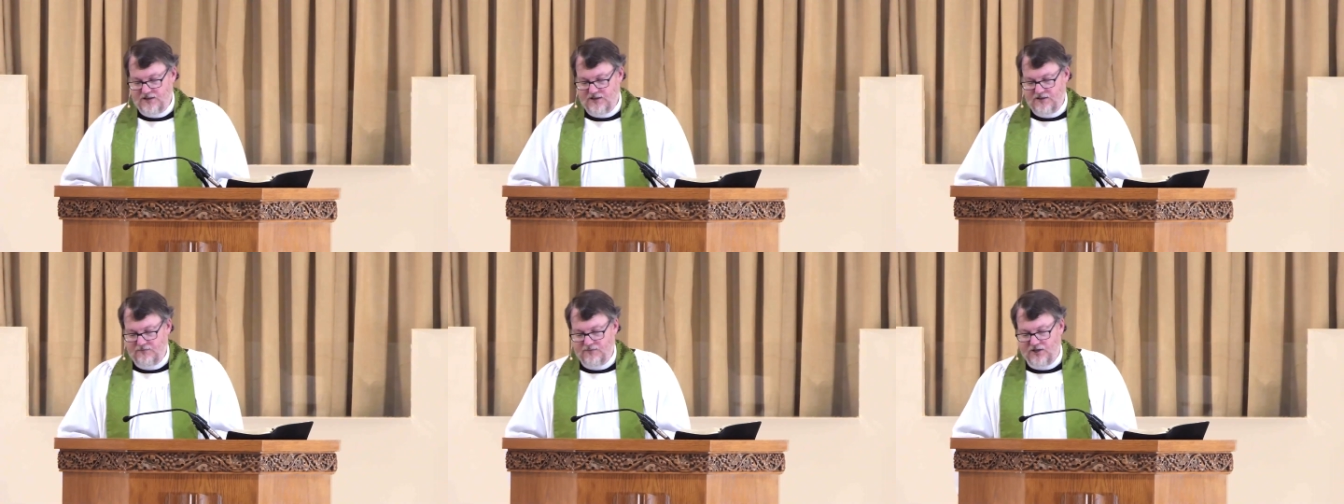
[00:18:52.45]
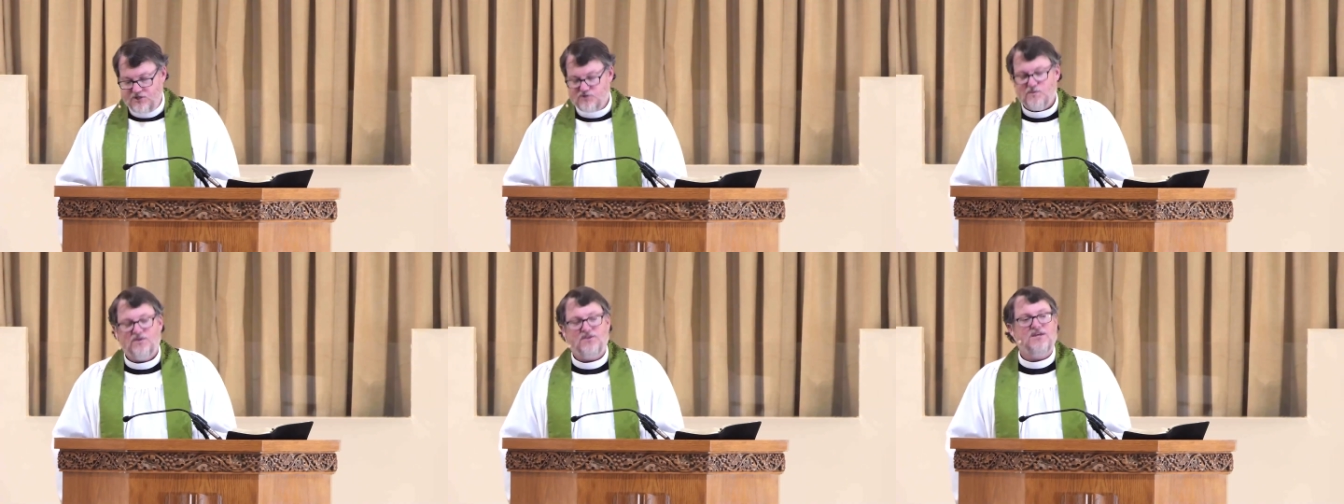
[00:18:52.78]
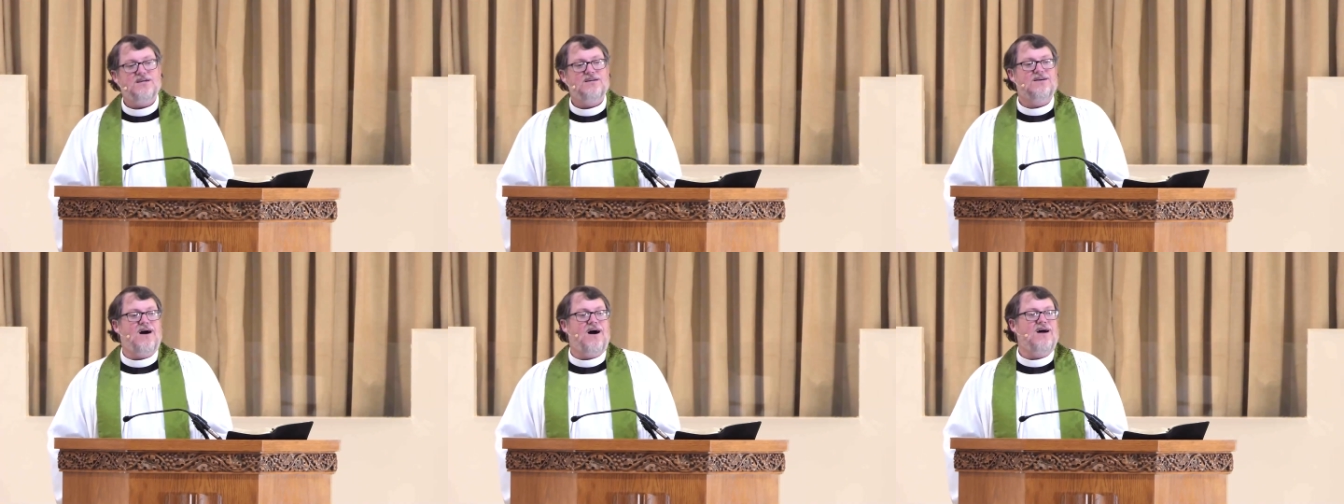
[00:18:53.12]
because we think
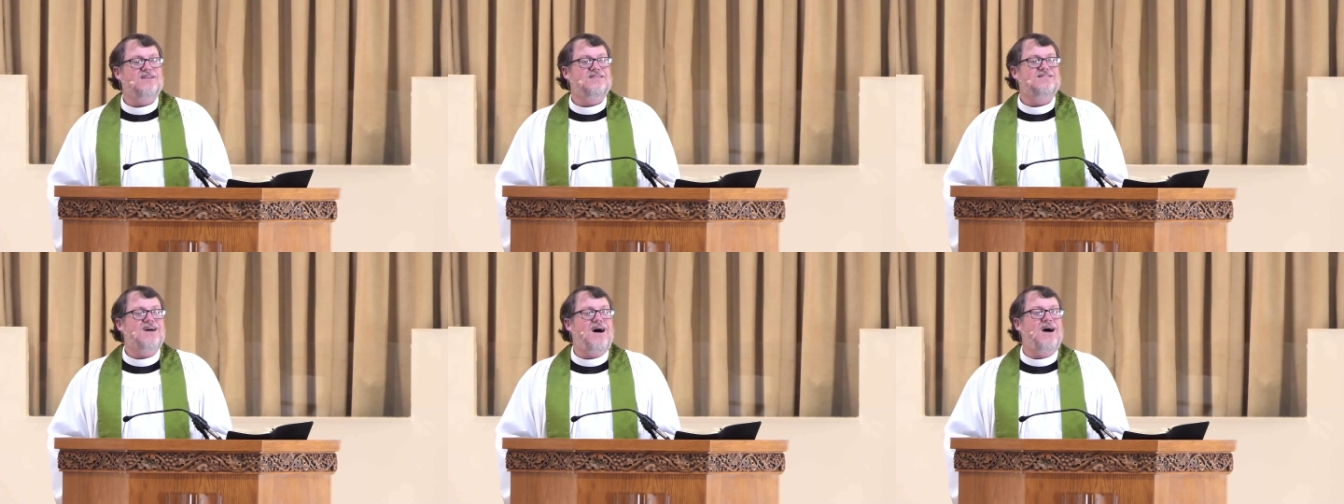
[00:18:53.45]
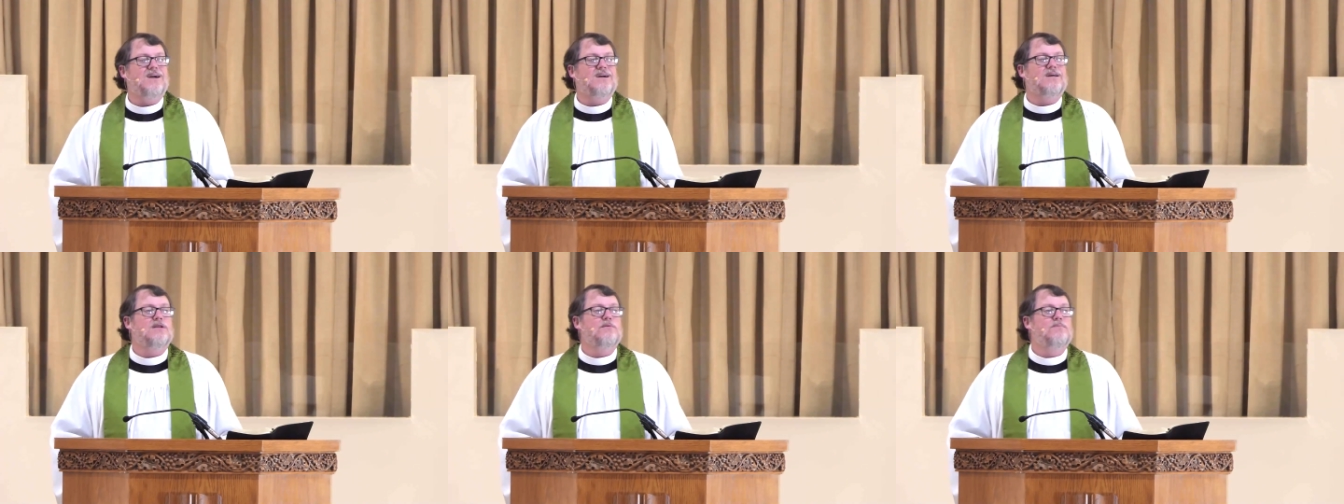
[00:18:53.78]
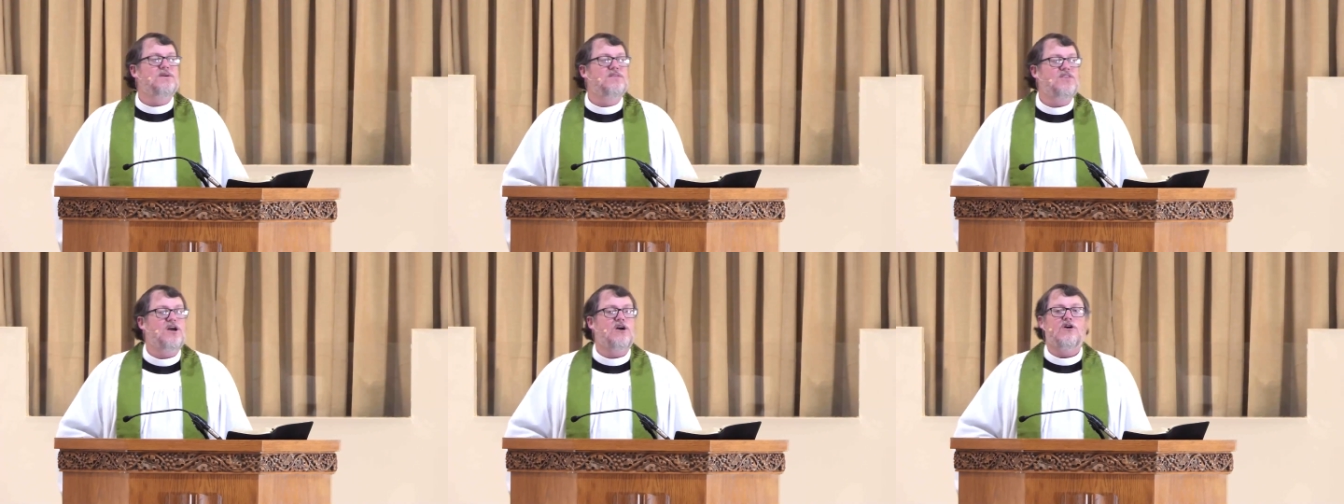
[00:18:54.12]
God's not going to be
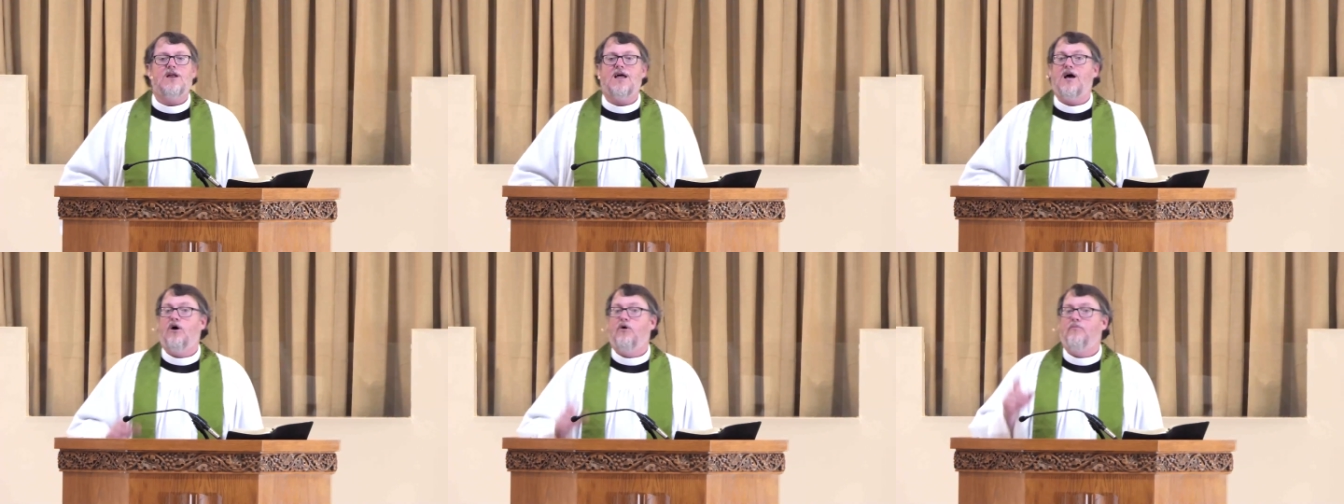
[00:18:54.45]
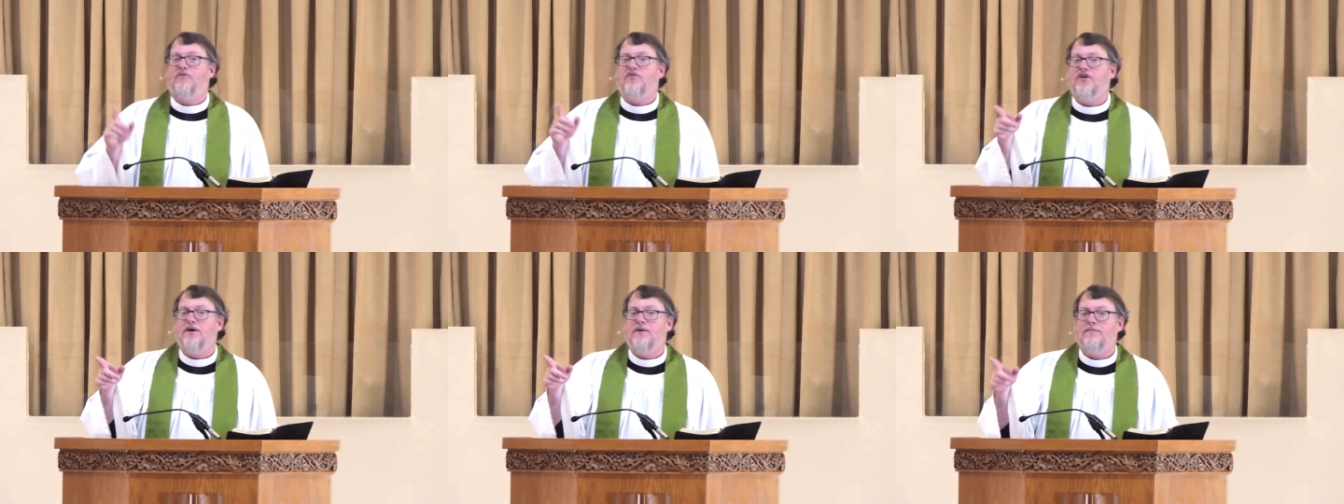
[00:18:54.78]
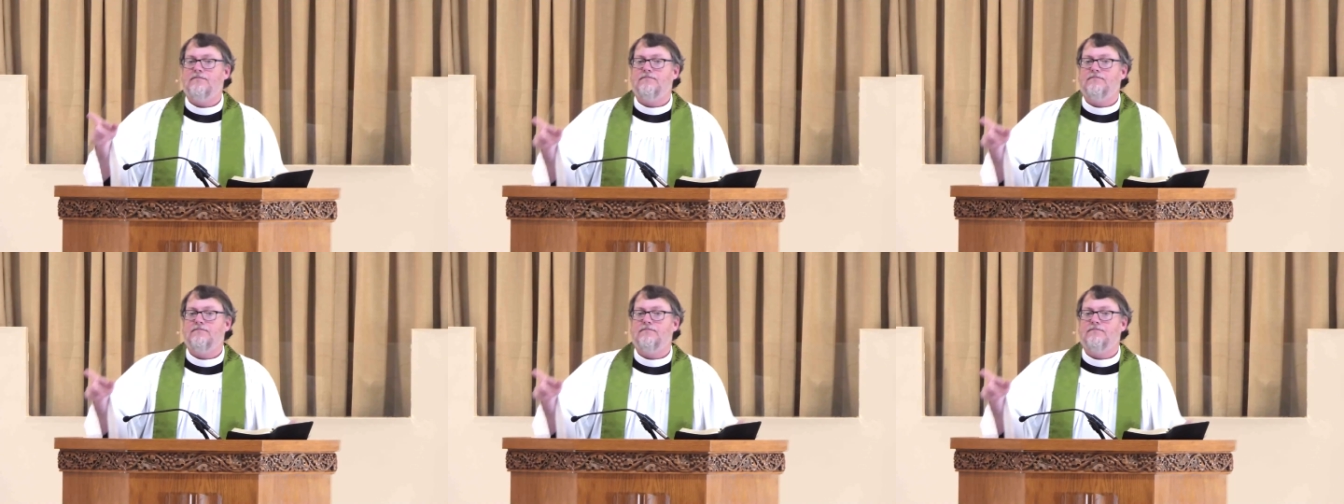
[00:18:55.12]
there to help them.